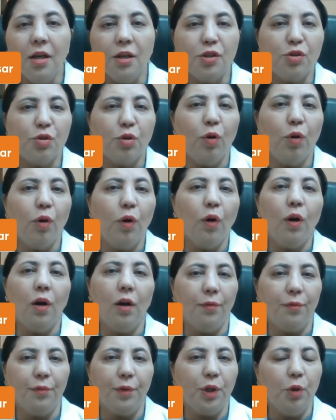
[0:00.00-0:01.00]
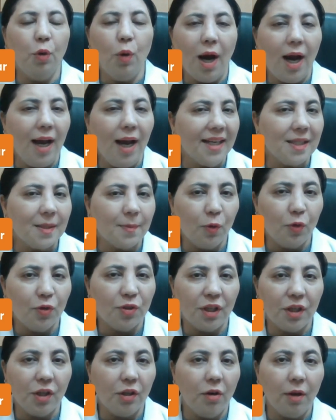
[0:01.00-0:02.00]
So you are
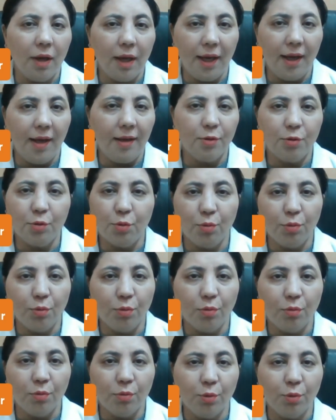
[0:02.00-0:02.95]
exposing your hair to